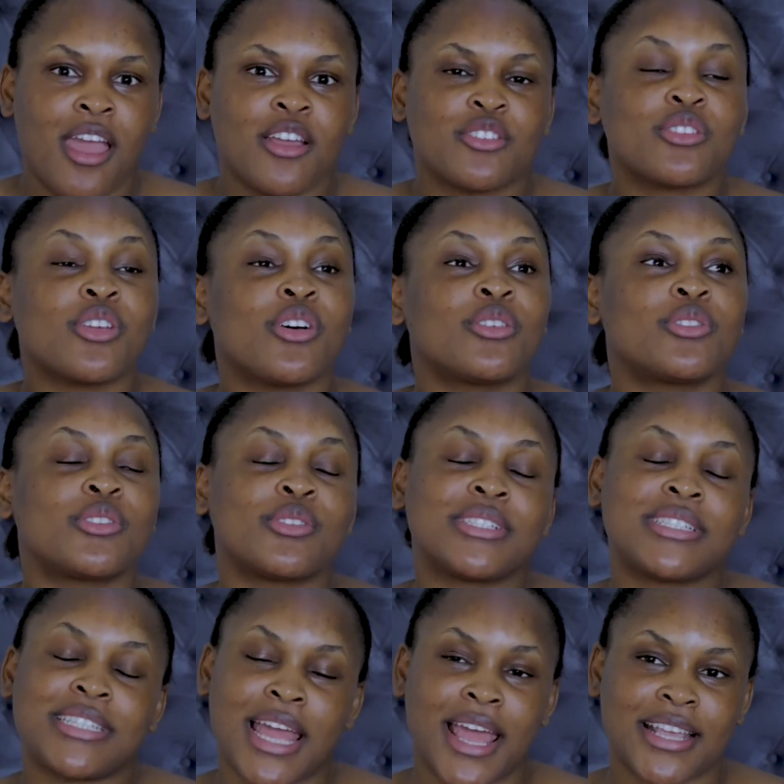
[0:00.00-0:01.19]
So
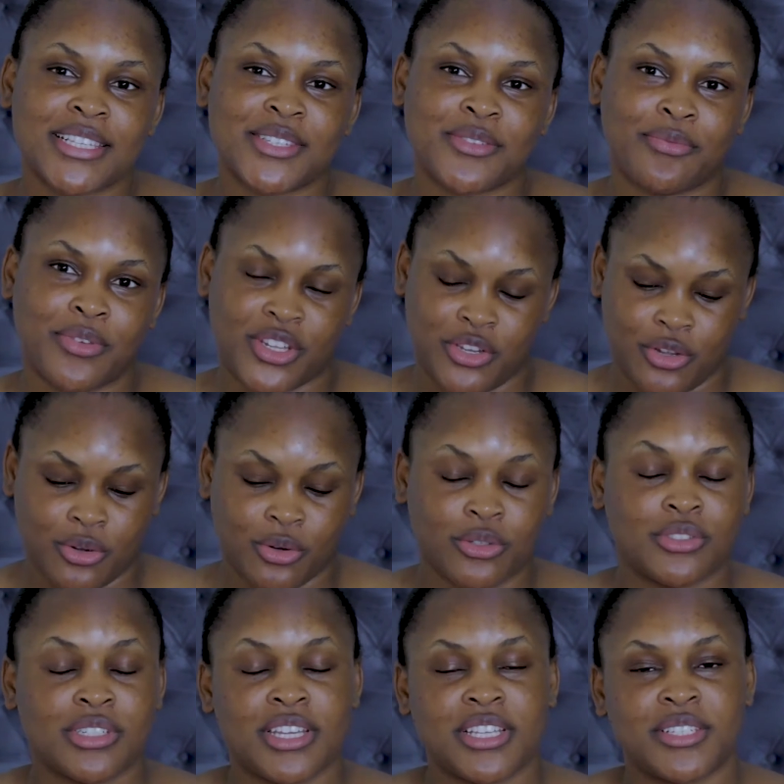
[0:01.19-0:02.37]
today's
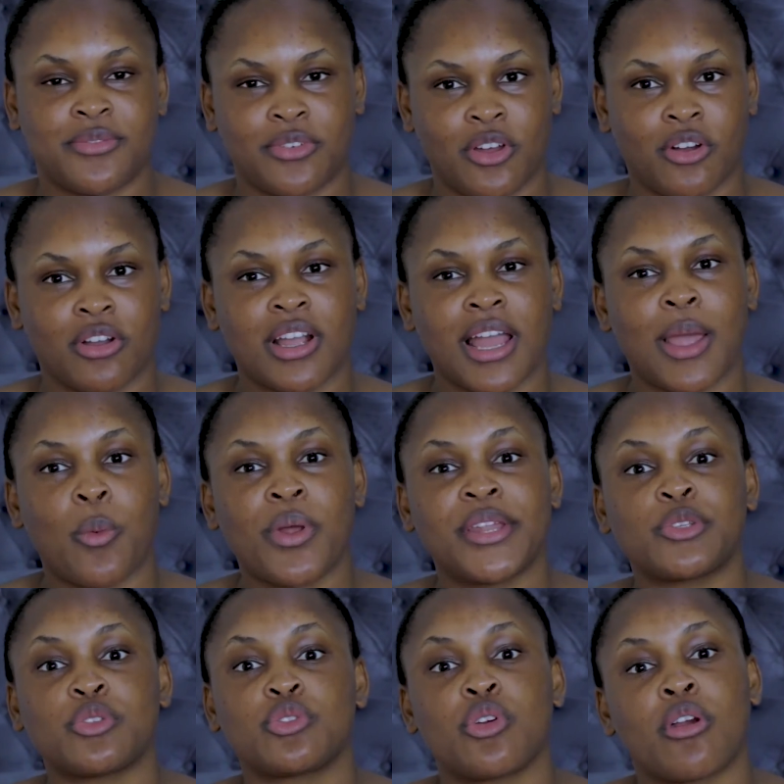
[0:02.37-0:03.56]
vlog, I
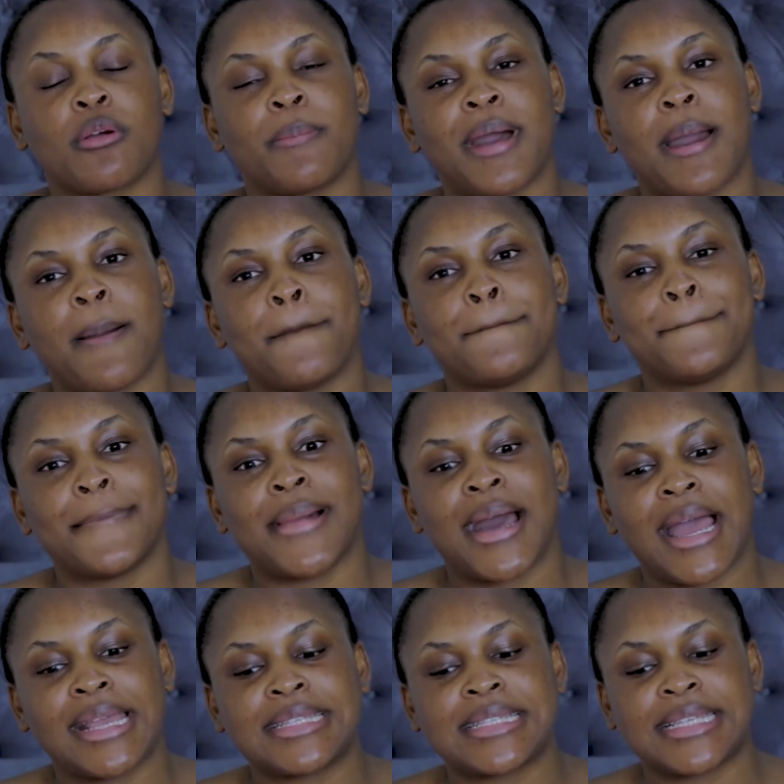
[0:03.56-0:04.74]
wanted to talk about
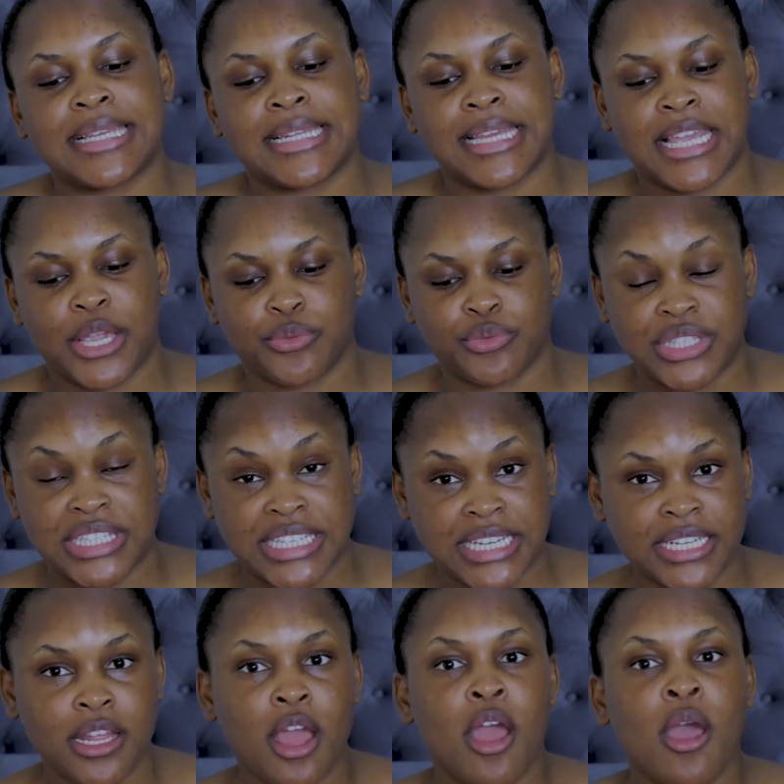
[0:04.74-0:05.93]
my skincare
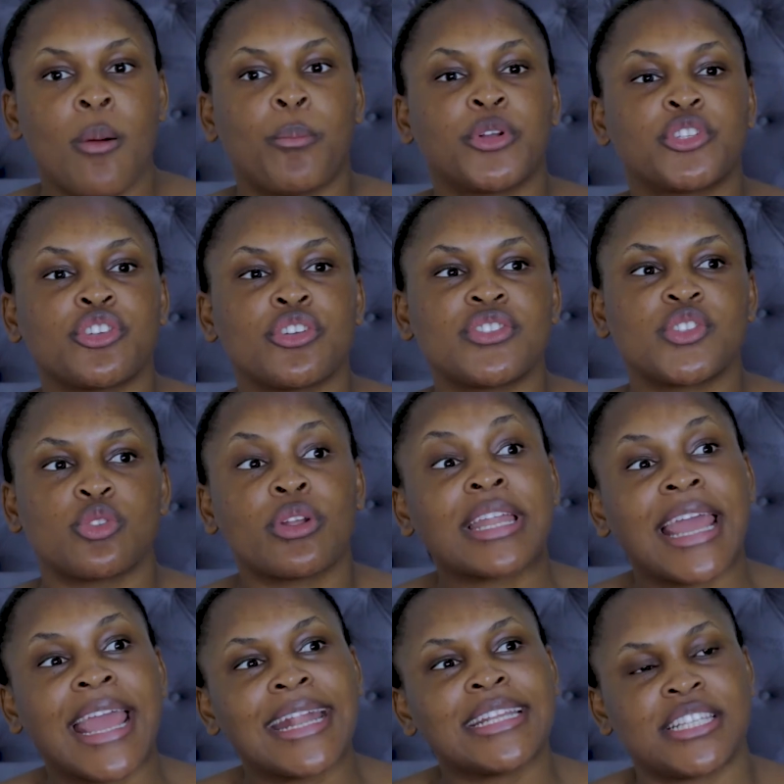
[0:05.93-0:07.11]
routine, but just
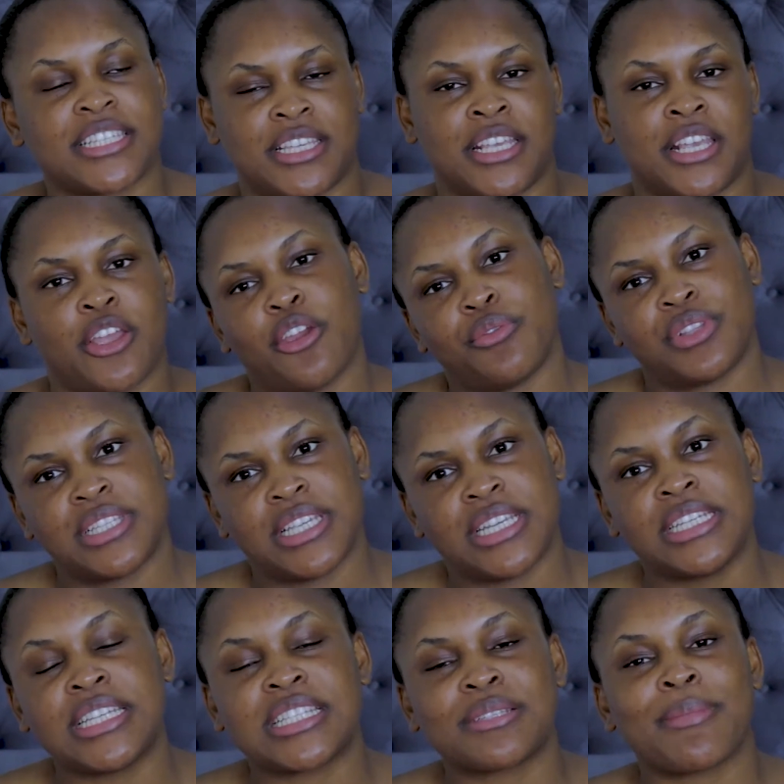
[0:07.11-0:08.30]
not any skincare
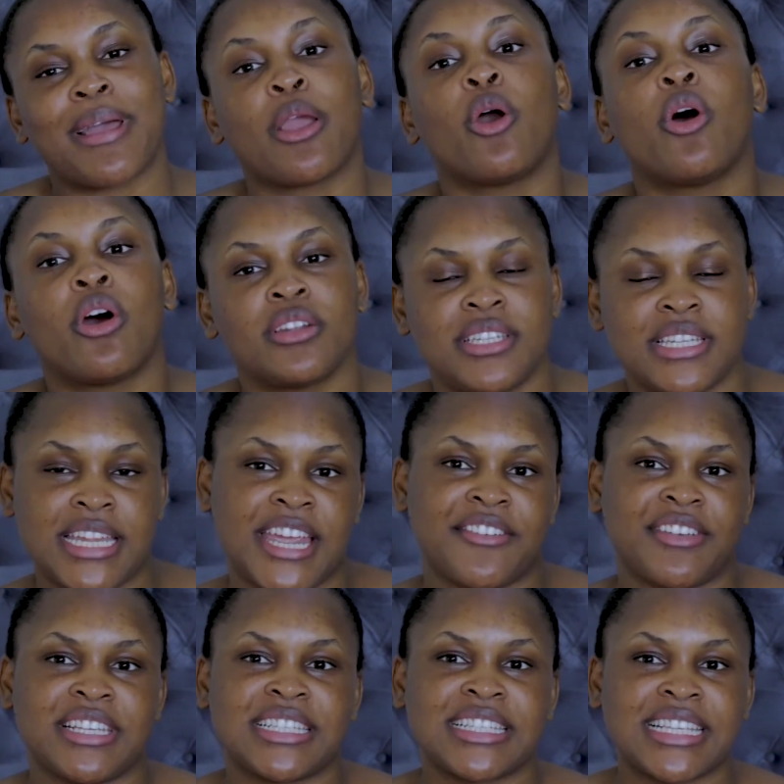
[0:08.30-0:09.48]
routine. It's my
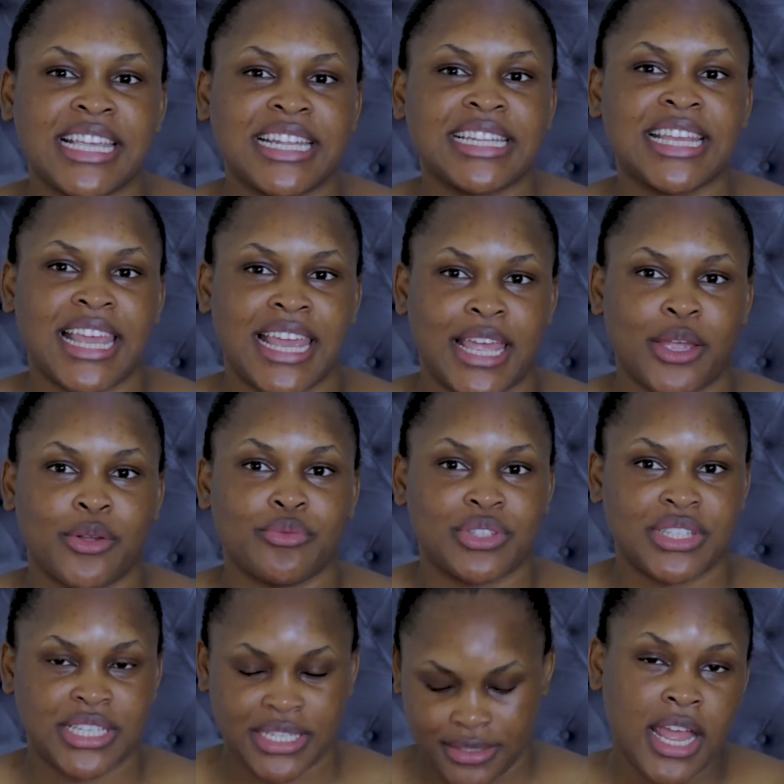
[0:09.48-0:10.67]
ordinary skincare
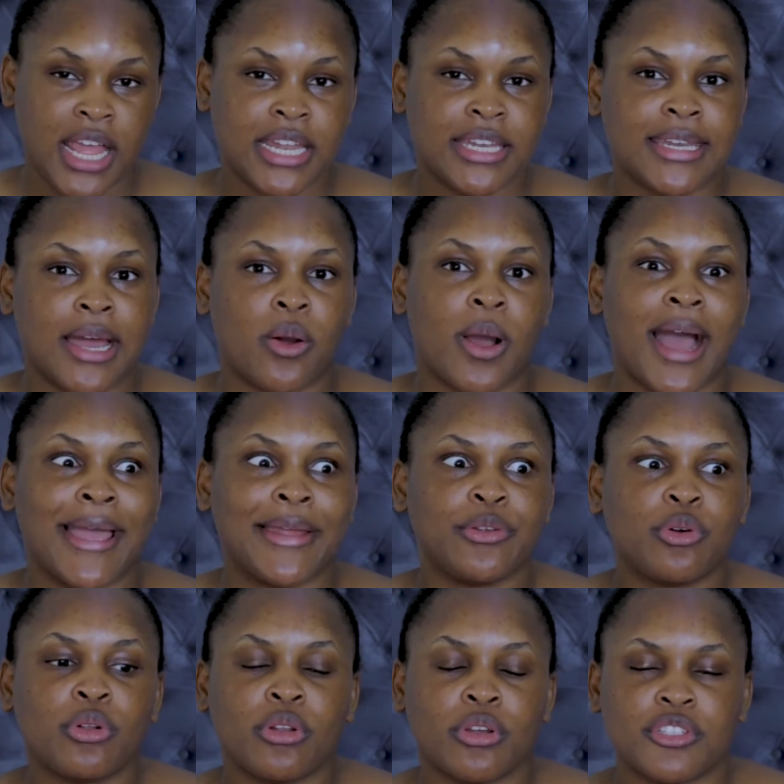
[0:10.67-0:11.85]
routine. Now, I
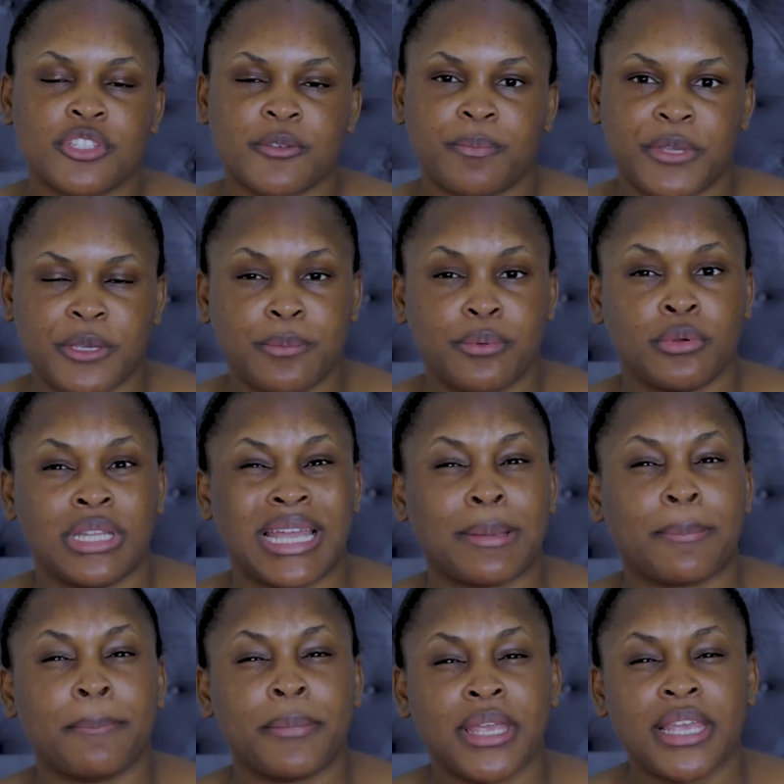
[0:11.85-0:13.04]
know lots of people
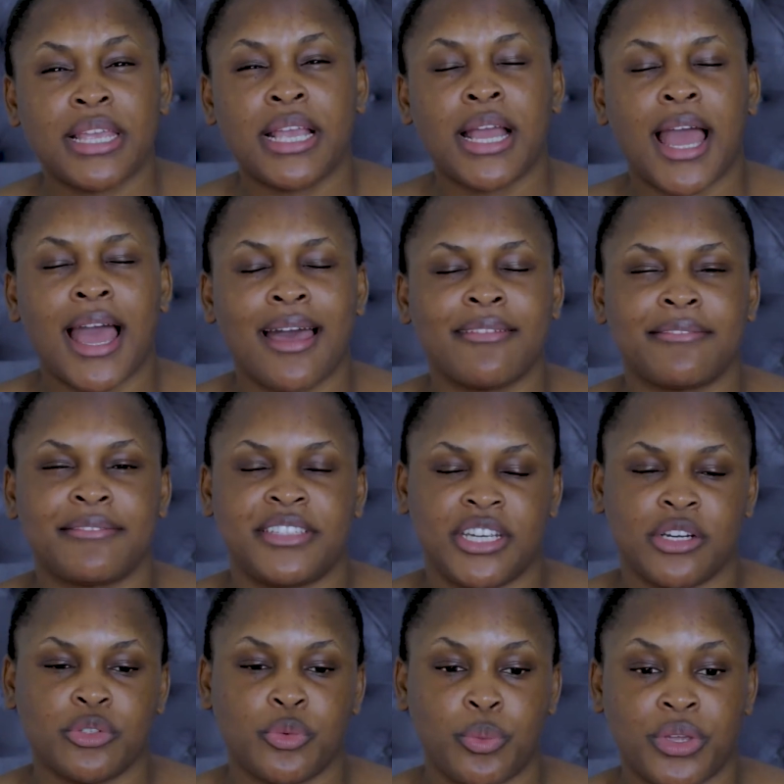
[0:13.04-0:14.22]
like me have
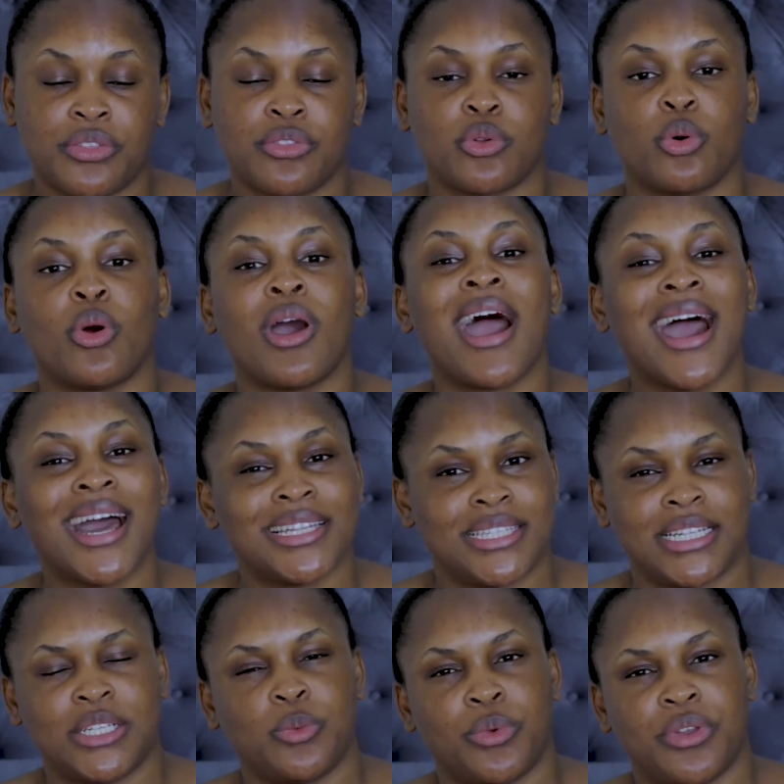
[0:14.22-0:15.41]
dealt with or are
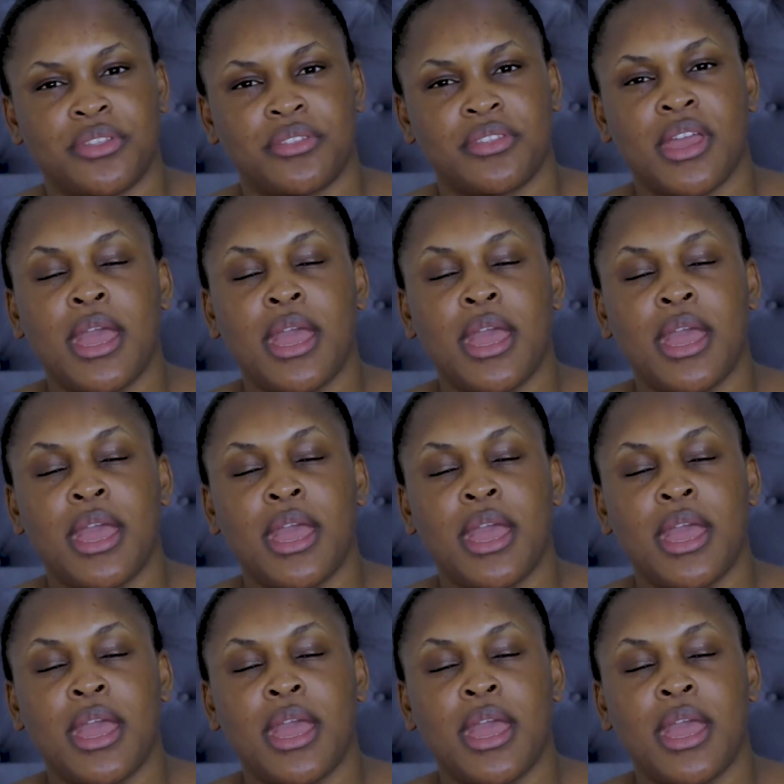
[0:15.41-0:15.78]
dealing with